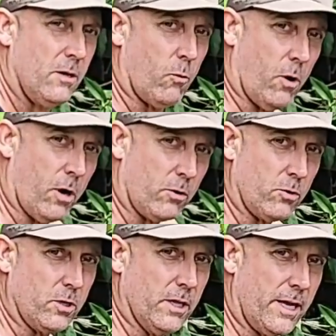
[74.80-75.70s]
water will
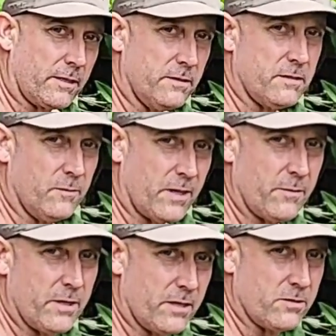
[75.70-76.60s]
collect and
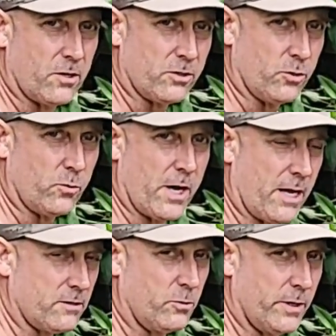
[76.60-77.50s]
sometimes they can start to
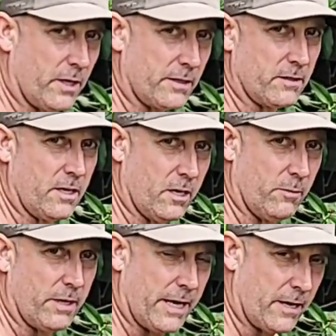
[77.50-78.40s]
rot. So we like to cut them
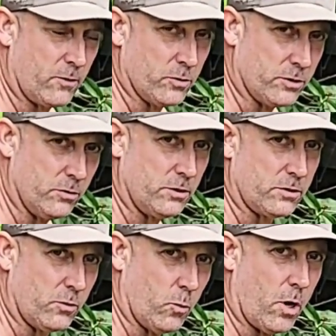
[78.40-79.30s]
at an angle so
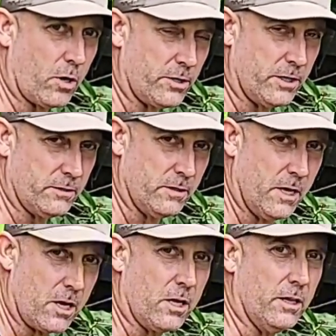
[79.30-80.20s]
just the water doesn't
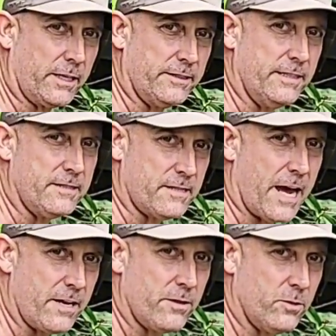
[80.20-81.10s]
collect
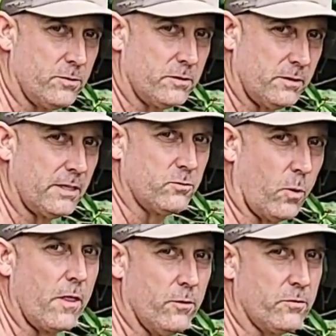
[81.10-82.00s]
inside of those. That's
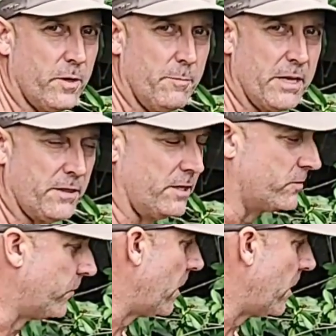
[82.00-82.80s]
one of those, the big things for